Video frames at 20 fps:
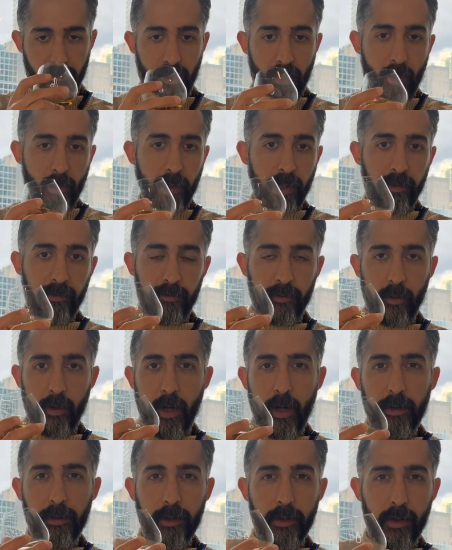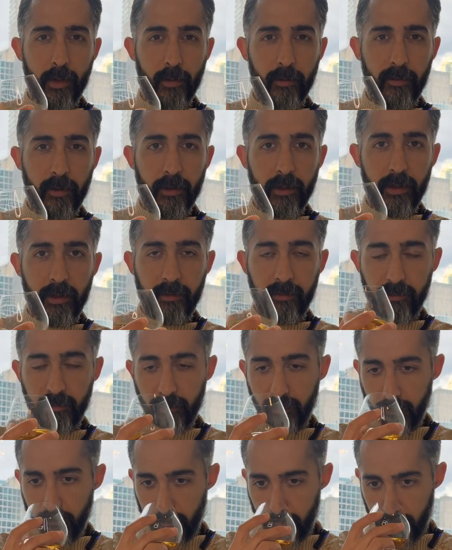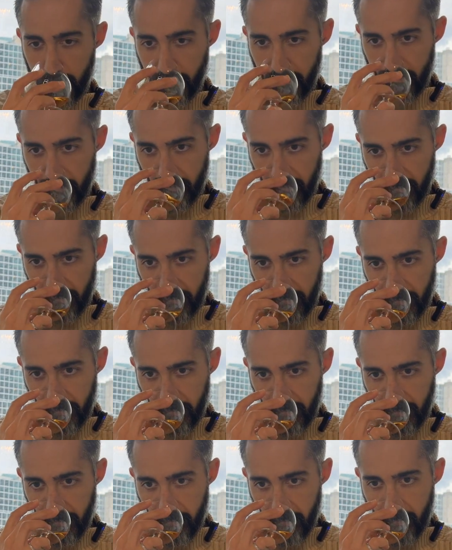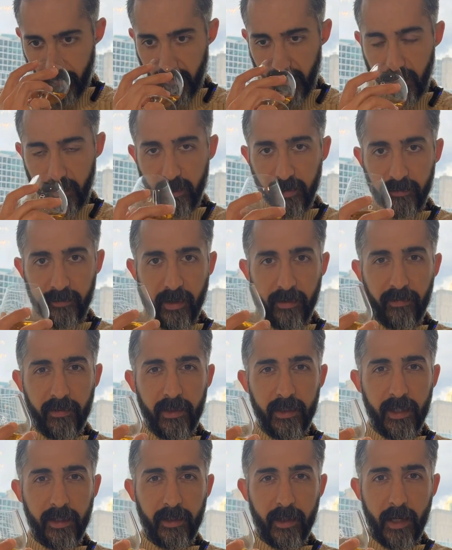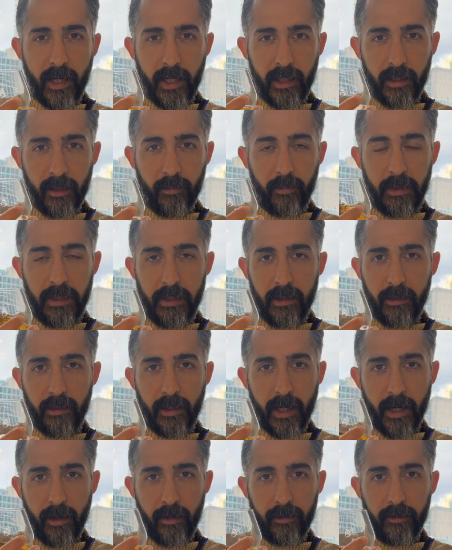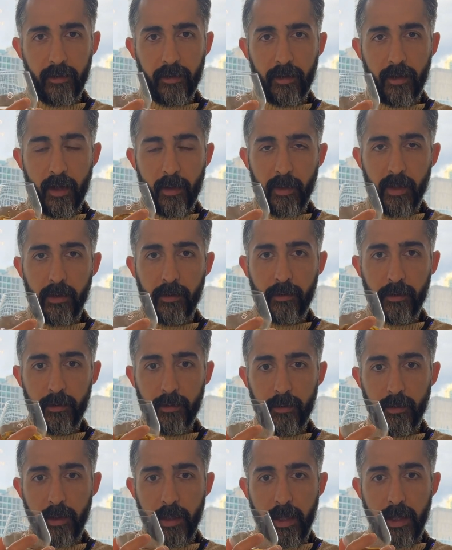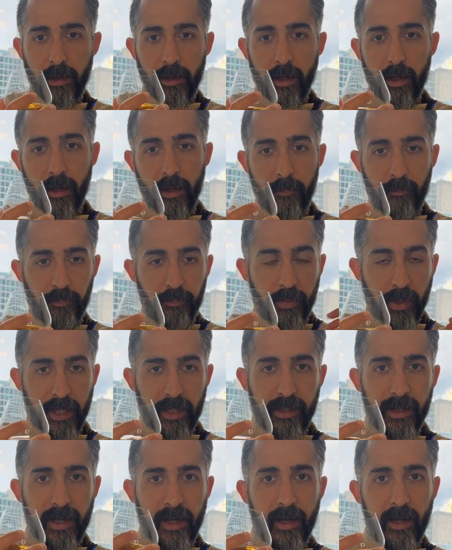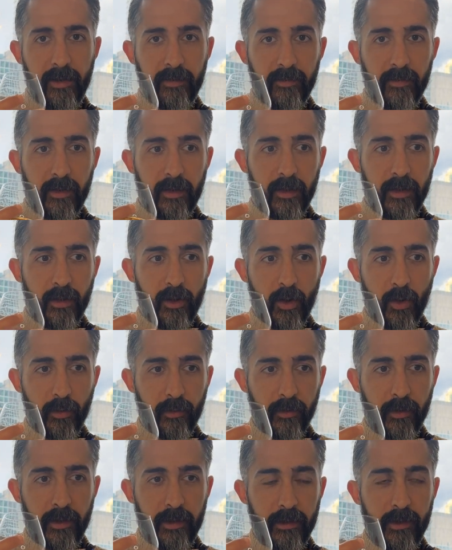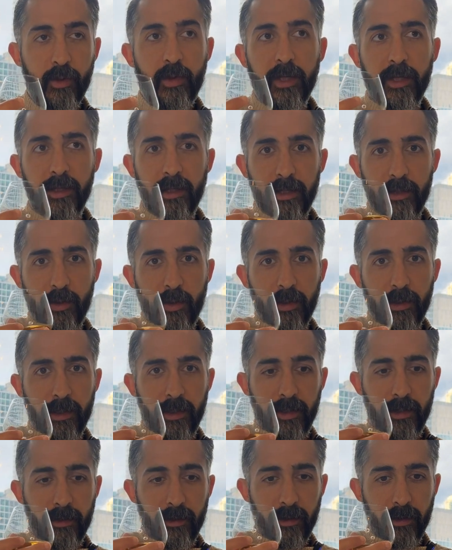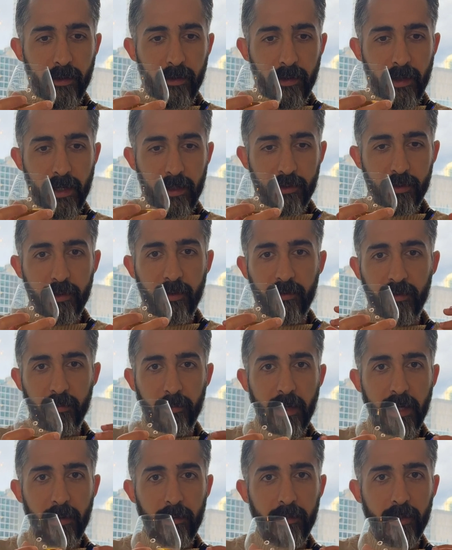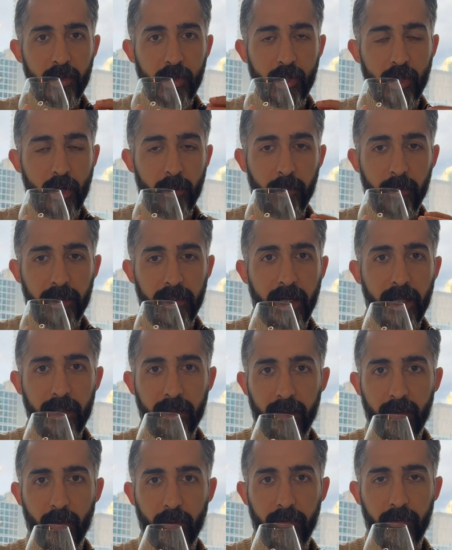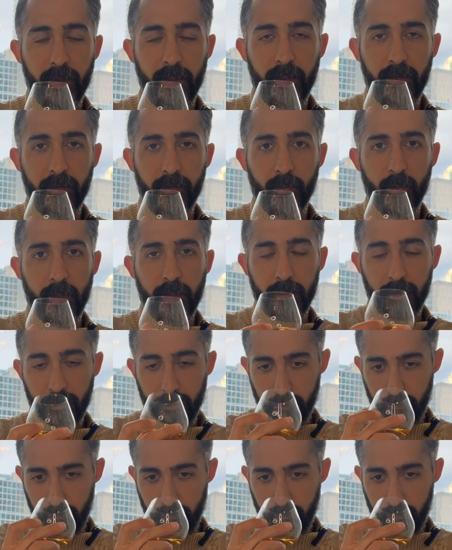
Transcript: Okay, so on the nose on this, there's definitely that Isla Pete character coming through, but it has all you can actually smell the sharp metallic notes in it as well.